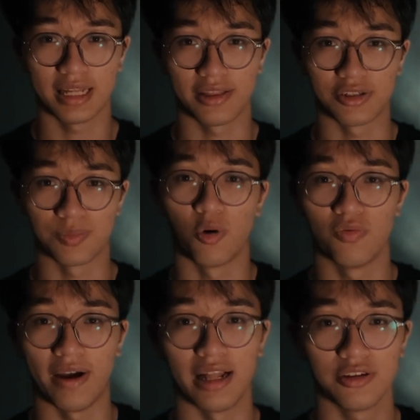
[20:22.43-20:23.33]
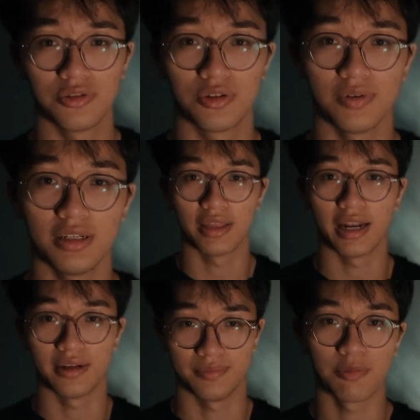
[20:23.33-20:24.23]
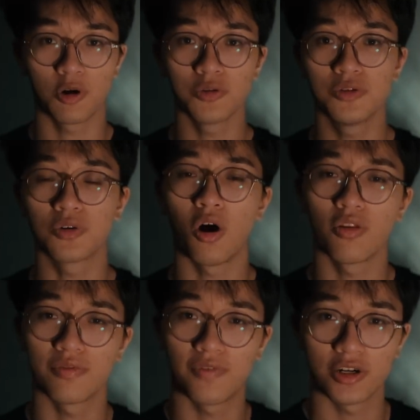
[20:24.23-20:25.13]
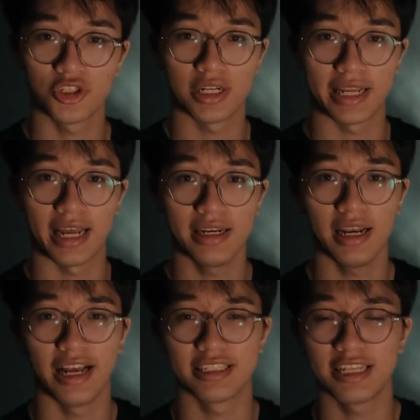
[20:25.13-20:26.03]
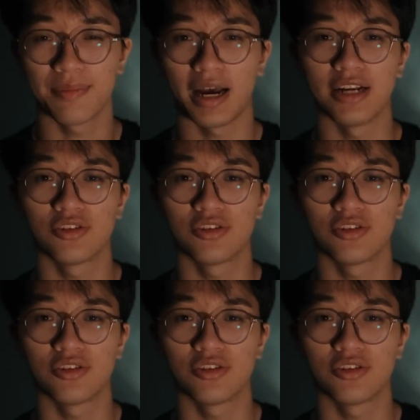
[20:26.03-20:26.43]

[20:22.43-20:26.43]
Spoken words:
that there's more values to it, then I'm going to call the function again, except I